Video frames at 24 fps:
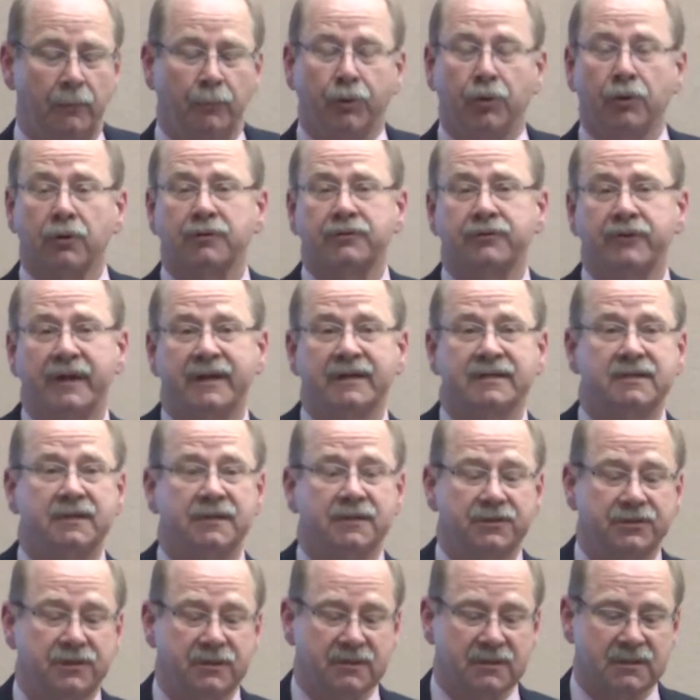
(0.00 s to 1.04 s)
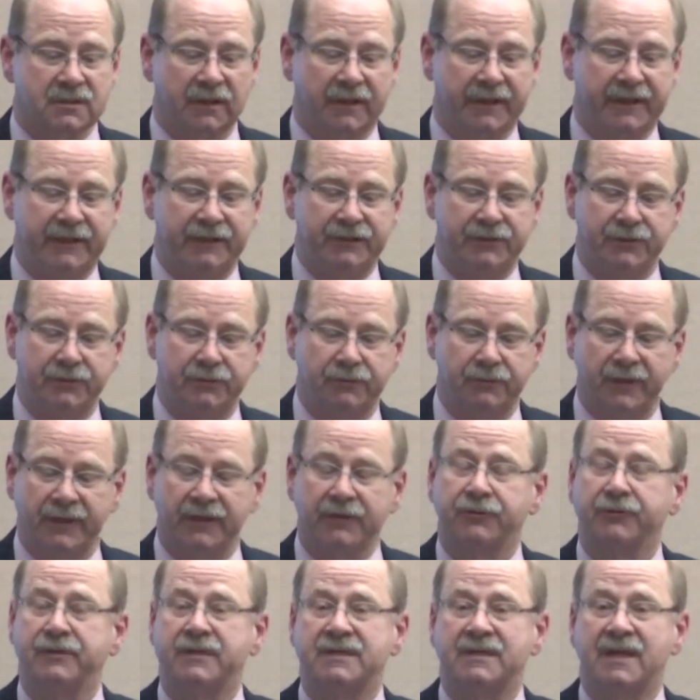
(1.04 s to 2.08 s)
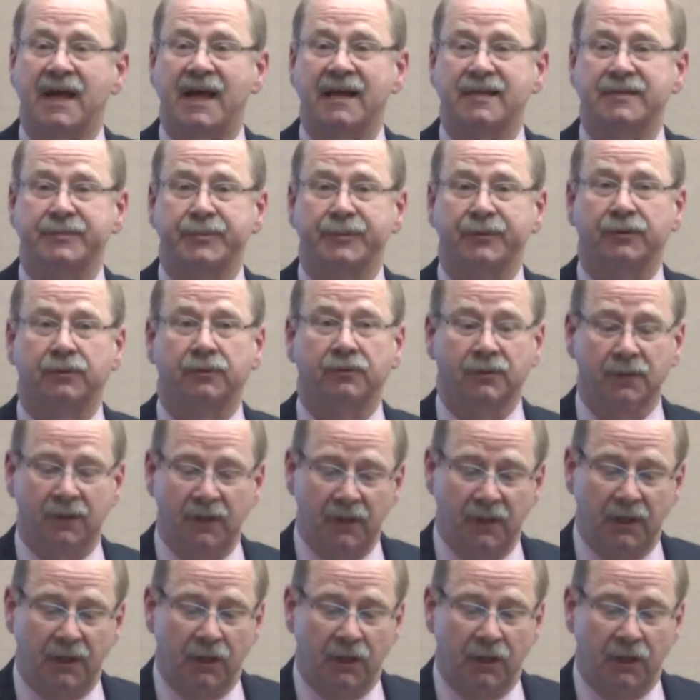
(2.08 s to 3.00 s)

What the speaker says: Poor transitions lead to increased hospital